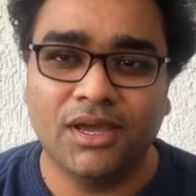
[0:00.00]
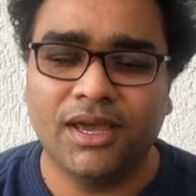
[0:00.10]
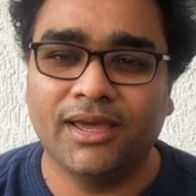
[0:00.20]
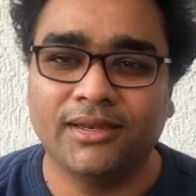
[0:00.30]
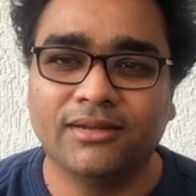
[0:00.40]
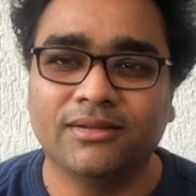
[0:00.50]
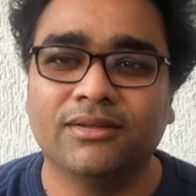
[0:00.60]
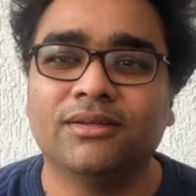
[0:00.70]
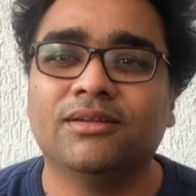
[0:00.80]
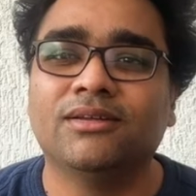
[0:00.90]
and
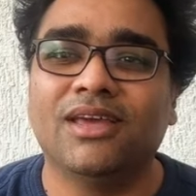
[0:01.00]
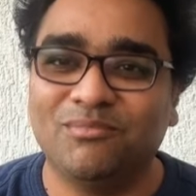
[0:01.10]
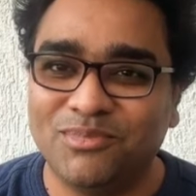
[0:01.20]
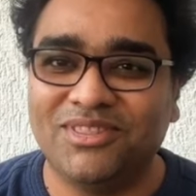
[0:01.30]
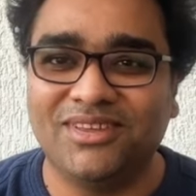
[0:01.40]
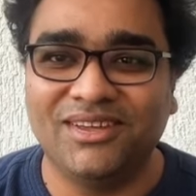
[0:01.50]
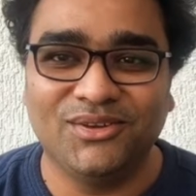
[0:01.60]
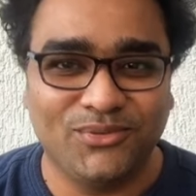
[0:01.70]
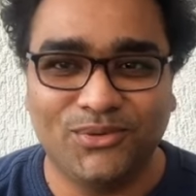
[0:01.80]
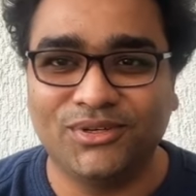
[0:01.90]
empathy
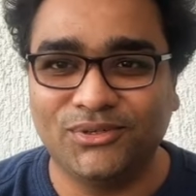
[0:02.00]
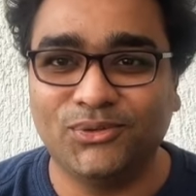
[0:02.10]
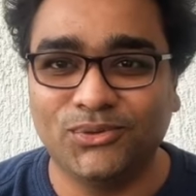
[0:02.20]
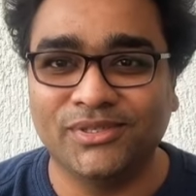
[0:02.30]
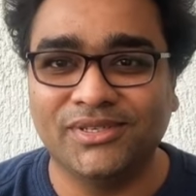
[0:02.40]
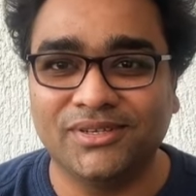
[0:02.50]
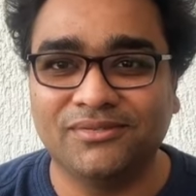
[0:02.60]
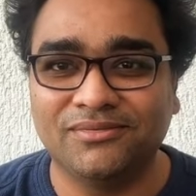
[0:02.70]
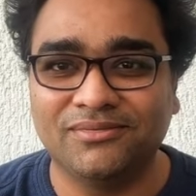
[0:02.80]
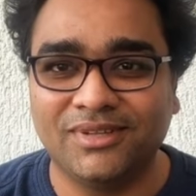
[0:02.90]
towards your own self
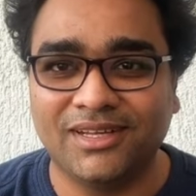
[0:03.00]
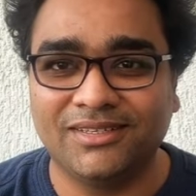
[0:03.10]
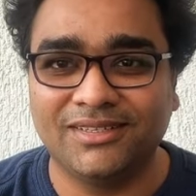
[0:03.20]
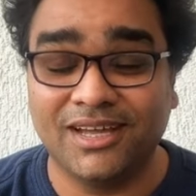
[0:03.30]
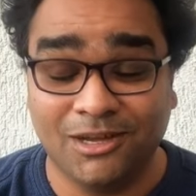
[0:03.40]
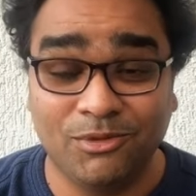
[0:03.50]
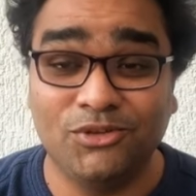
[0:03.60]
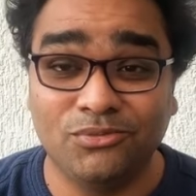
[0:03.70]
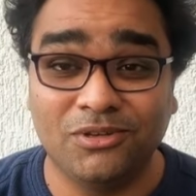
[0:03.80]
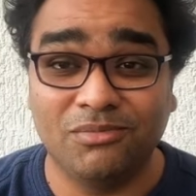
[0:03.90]
that I'm a
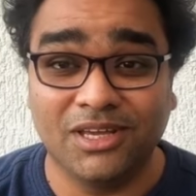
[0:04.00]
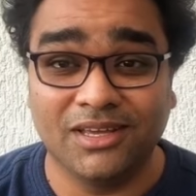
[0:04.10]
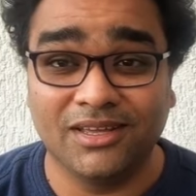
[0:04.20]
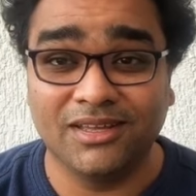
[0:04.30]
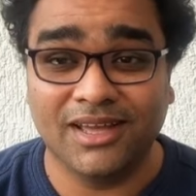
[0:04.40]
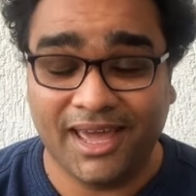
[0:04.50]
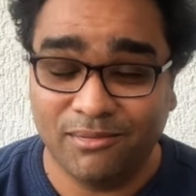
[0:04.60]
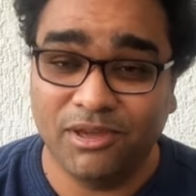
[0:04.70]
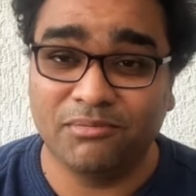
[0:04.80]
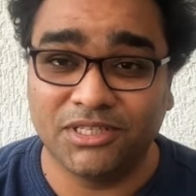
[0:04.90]
human being, I
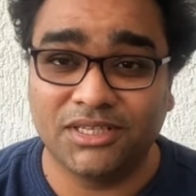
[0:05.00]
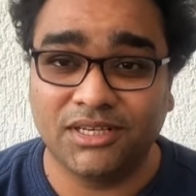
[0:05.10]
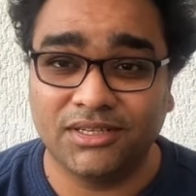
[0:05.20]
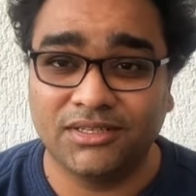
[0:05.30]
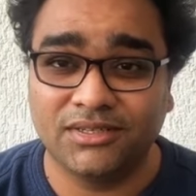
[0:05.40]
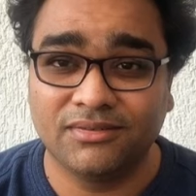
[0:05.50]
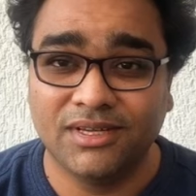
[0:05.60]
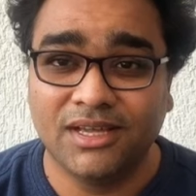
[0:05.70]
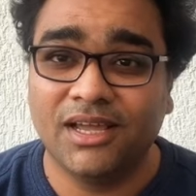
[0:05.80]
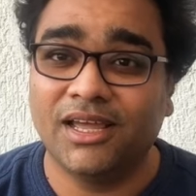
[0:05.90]
make mistakes,
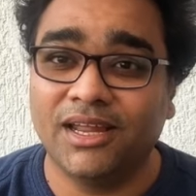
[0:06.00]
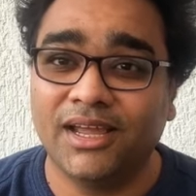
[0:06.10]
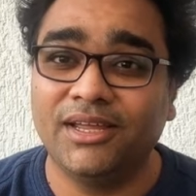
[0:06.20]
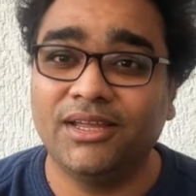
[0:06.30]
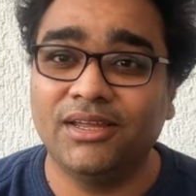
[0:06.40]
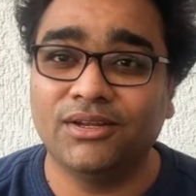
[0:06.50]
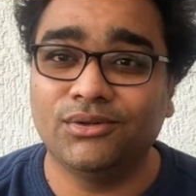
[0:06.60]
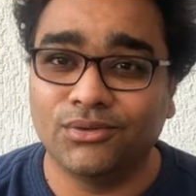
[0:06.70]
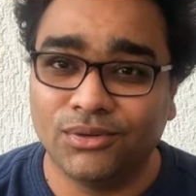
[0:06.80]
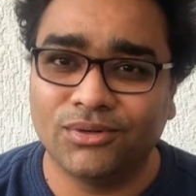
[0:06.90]
and I
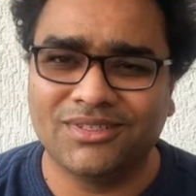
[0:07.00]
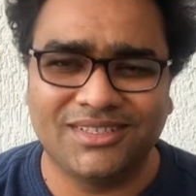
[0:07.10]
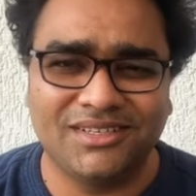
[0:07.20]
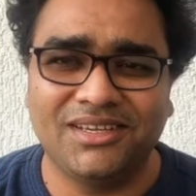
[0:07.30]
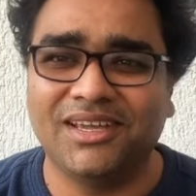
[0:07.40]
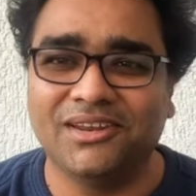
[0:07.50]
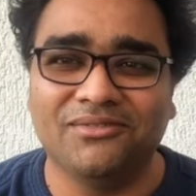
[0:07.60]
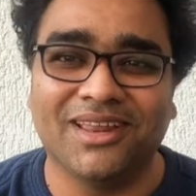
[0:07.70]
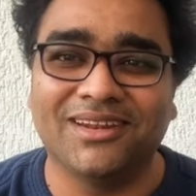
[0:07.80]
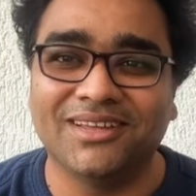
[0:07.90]
do not seek any
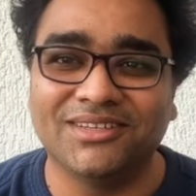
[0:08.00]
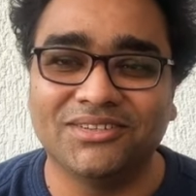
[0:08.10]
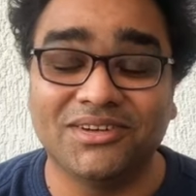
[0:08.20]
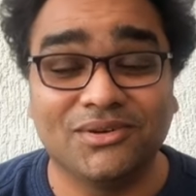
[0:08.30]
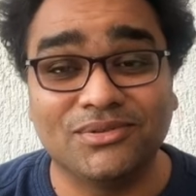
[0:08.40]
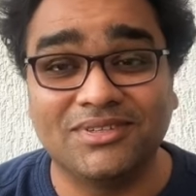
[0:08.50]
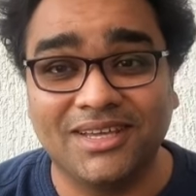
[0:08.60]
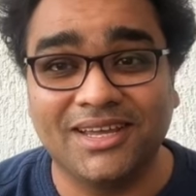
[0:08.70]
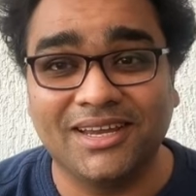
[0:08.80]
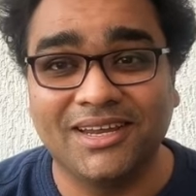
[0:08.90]
validation
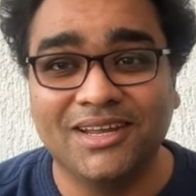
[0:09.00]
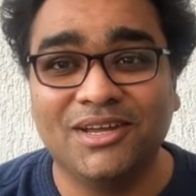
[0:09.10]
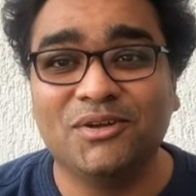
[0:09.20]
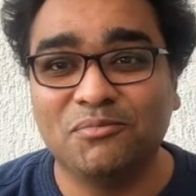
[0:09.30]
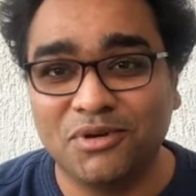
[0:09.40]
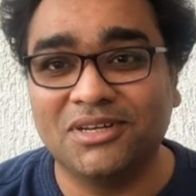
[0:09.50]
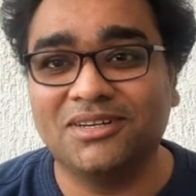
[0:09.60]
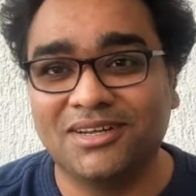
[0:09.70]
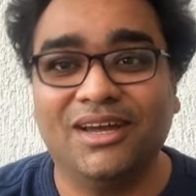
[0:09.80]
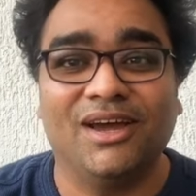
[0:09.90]
outside,
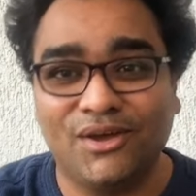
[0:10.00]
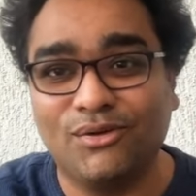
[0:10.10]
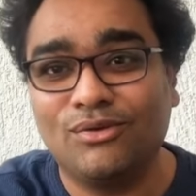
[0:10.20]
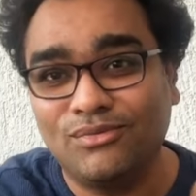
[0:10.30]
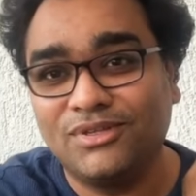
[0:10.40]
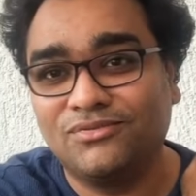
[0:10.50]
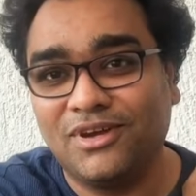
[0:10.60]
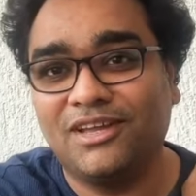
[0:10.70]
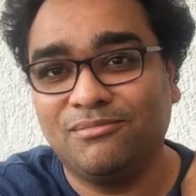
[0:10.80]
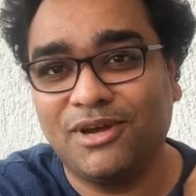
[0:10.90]
but I always
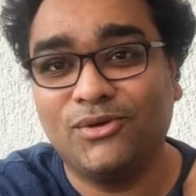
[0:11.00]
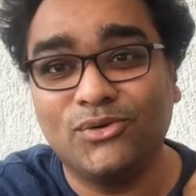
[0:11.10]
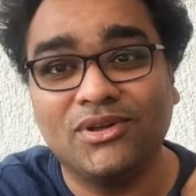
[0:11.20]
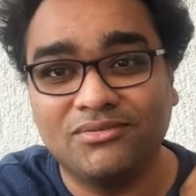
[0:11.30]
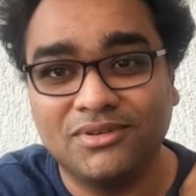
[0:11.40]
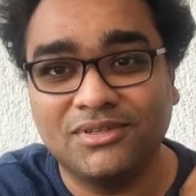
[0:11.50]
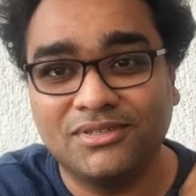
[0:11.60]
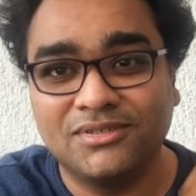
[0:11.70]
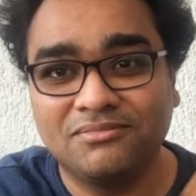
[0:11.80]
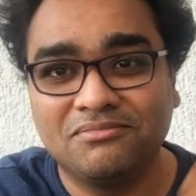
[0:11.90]
find my own
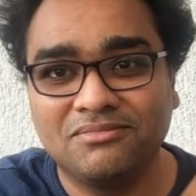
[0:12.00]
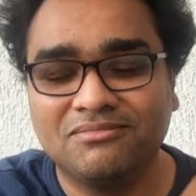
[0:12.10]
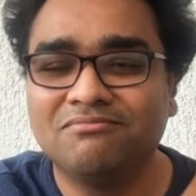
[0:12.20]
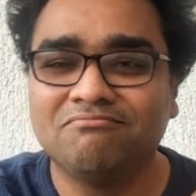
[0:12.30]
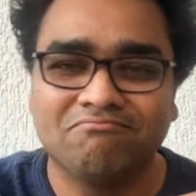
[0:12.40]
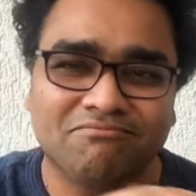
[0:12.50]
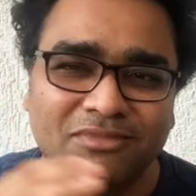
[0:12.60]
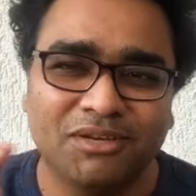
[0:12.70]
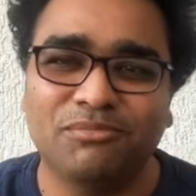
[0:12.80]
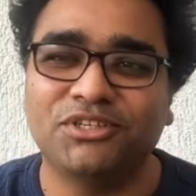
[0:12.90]
efforts
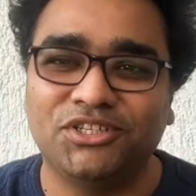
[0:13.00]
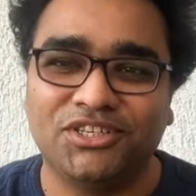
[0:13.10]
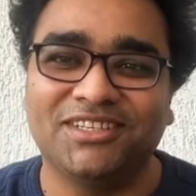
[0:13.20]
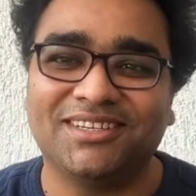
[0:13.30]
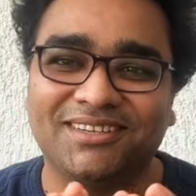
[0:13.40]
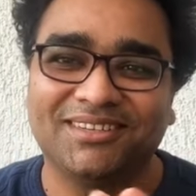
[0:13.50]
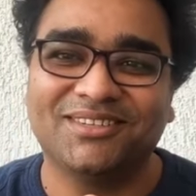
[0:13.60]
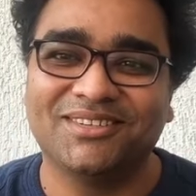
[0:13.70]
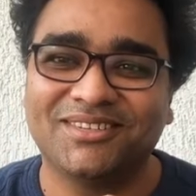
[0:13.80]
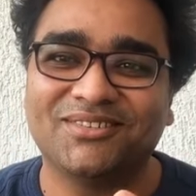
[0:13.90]
appreciating
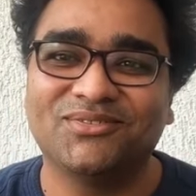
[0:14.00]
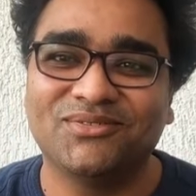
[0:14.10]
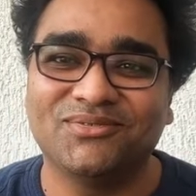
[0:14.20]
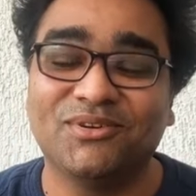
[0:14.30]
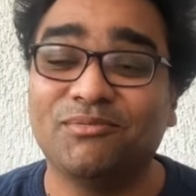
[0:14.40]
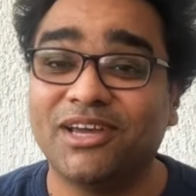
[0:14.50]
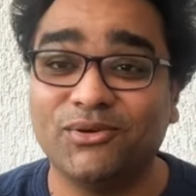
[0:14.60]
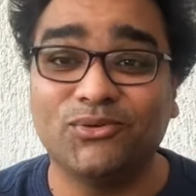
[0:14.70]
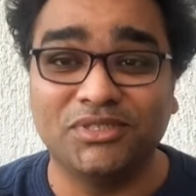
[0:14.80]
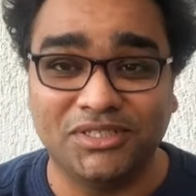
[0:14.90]
for my
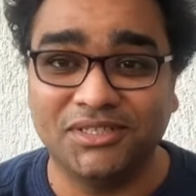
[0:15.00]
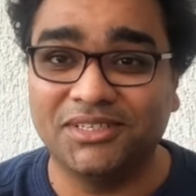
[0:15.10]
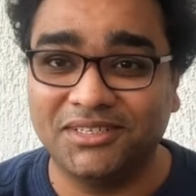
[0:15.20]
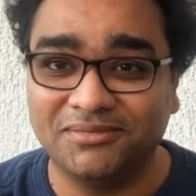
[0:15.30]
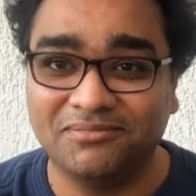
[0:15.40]
own journey.